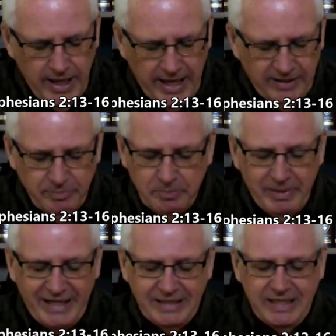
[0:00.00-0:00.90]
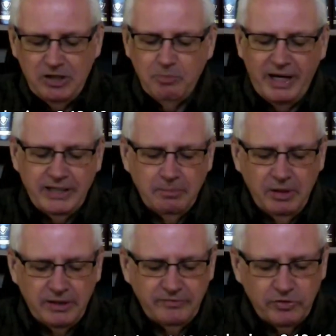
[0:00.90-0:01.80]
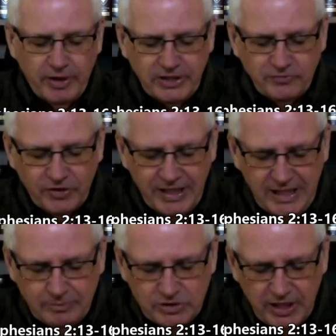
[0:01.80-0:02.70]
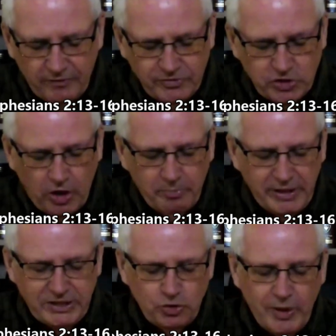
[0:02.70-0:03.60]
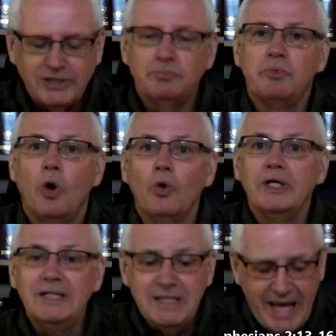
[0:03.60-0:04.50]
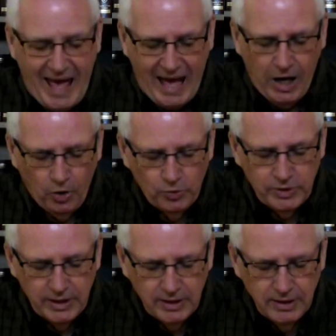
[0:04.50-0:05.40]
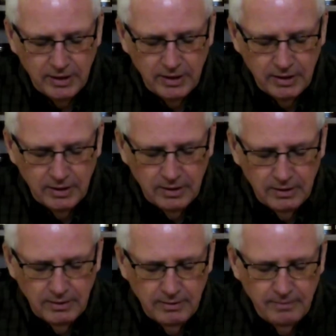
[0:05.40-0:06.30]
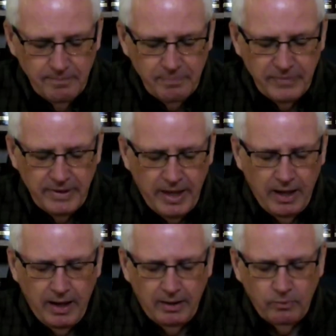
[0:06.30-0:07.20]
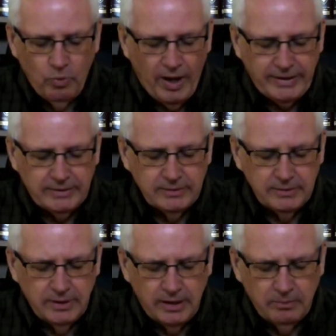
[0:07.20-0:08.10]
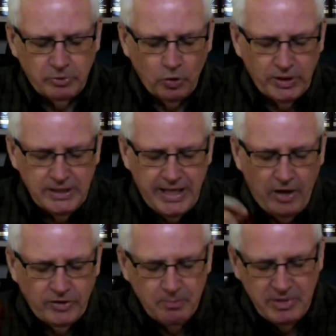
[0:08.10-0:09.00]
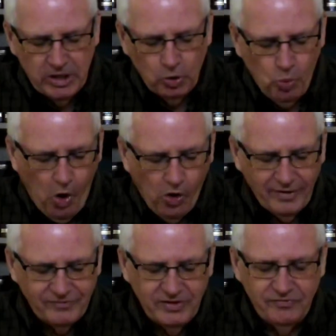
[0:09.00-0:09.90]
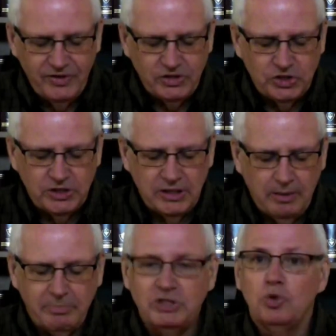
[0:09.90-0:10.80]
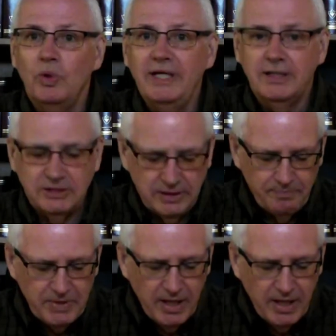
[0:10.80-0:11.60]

and have been made near by the blood of Christ, for he himself is our peace, who has broken down the what? Broken down the middle wall of division between us,